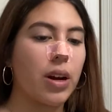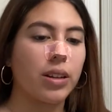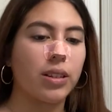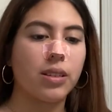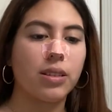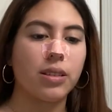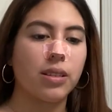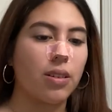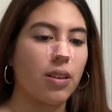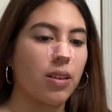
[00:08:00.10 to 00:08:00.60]

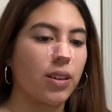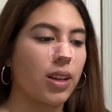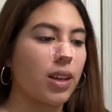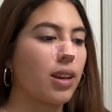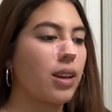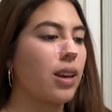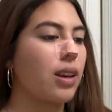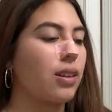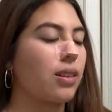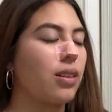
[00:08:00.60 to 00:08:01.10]
wine sit on
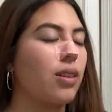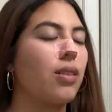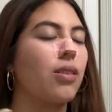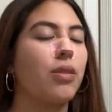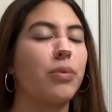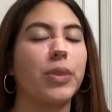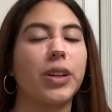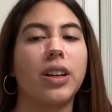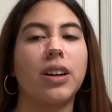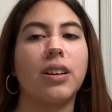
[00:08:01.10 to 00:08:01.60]
it, and
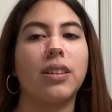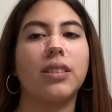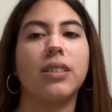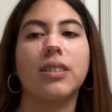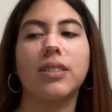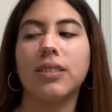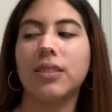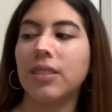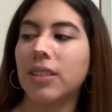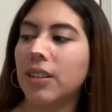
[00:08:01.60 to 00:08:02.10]
oh my god,
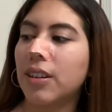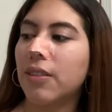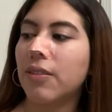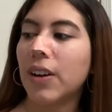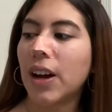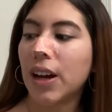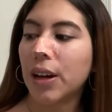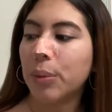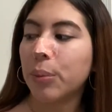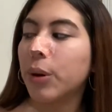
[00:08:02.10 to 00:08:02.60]
a
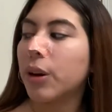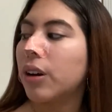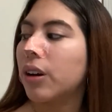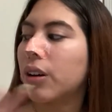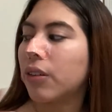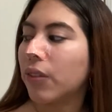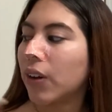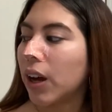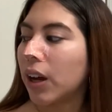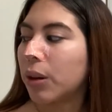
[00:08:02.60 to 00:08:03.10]

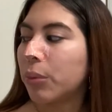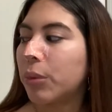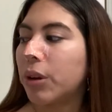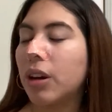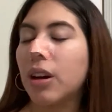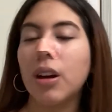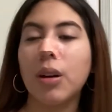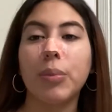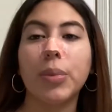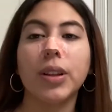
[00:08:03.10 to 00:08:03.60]
vibe.
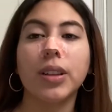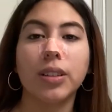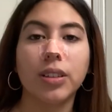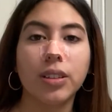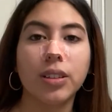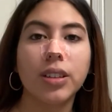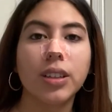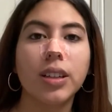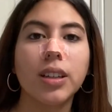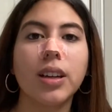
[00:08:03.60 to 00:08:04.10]
But
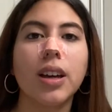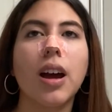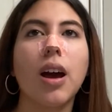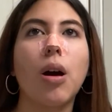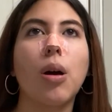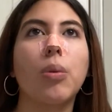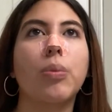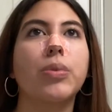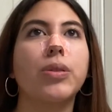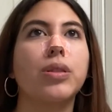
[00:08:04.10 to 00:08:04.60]
literally it
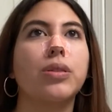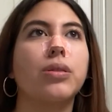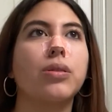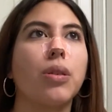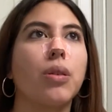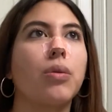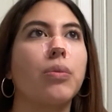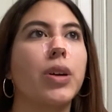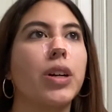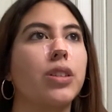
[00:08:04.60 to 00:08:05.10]
helps
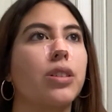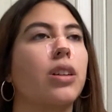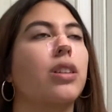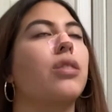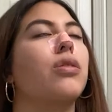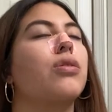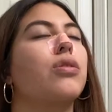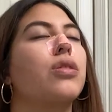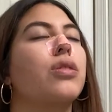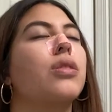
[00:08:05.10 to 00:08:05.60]
so much.
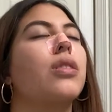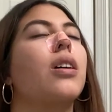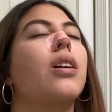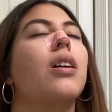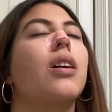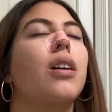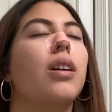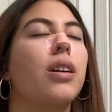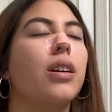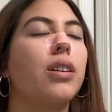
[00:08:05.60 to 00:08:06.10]
Like, you're just
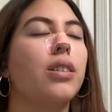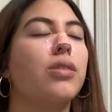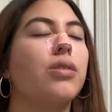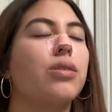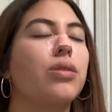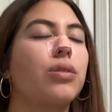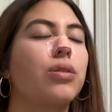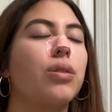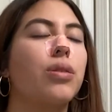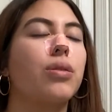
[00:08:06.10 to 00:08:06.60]
in
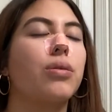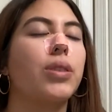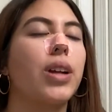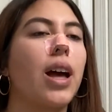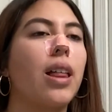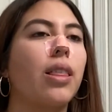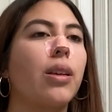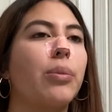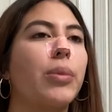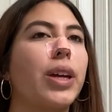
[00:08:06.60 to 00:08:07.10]
your own
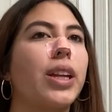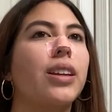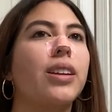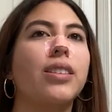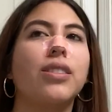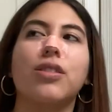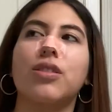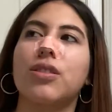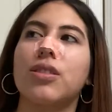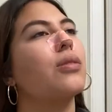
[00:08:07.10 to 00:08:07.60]

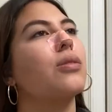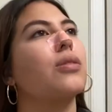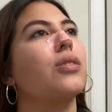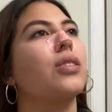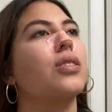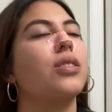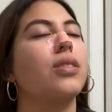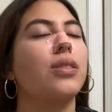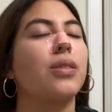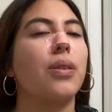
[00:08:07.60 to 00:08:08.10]
element. You know, you
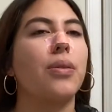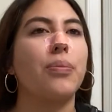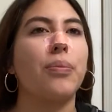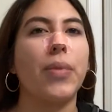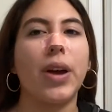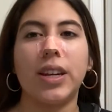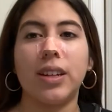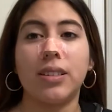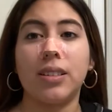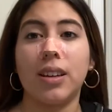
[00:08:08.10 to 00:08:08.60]
can just
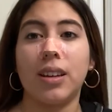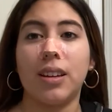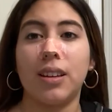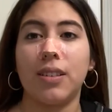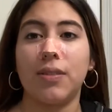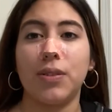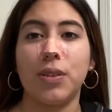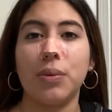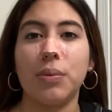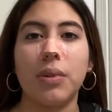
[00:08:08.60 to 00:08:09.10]

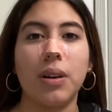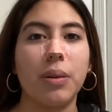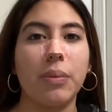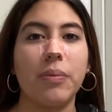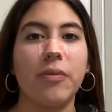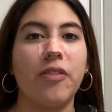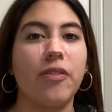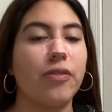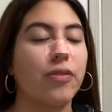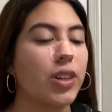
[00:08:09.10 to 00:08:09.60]
meditate if you
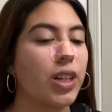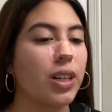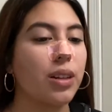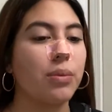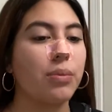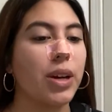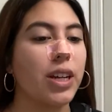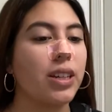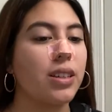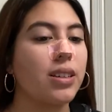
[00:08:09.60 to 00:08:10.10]
want,
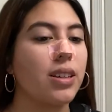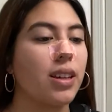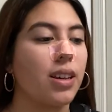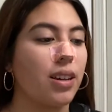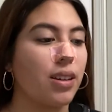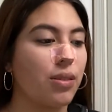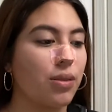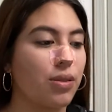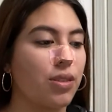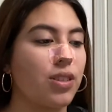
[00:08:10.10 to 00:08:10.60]
freaking
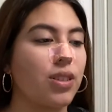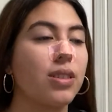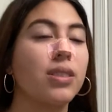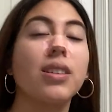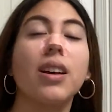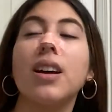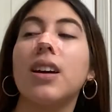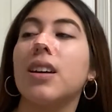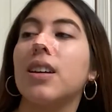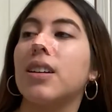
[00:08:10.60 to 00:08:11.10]
meditate, or
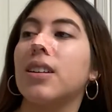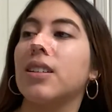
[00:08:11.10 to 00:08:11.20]
just